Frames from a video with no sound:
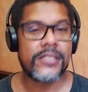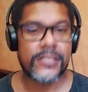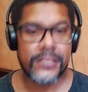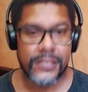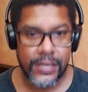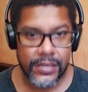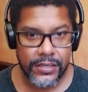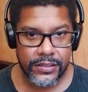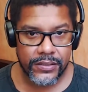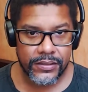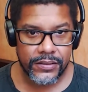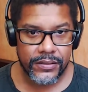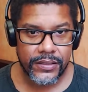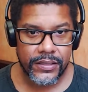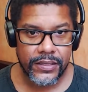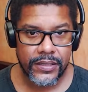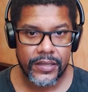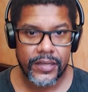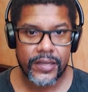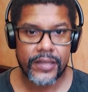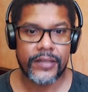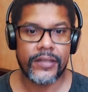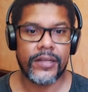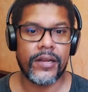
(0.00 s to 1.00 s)
son,
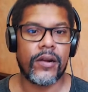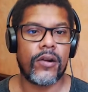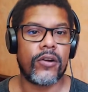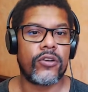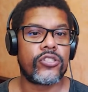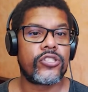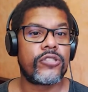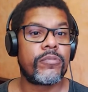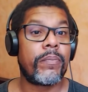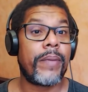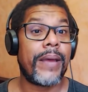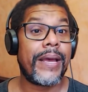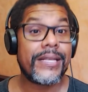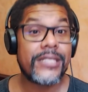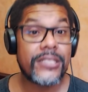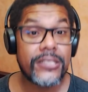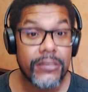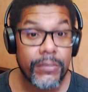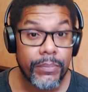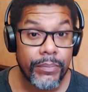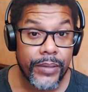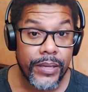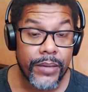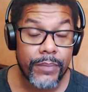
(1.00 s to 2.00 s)
there are special
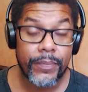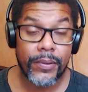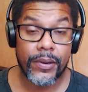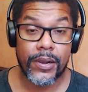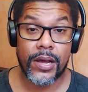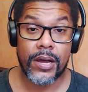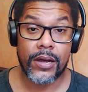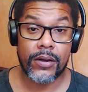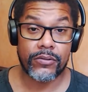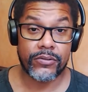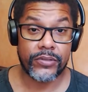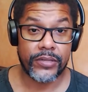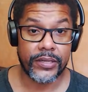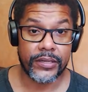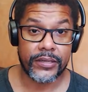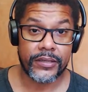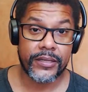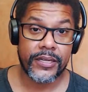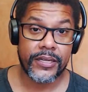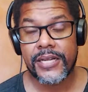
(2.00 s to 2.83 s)
people out there.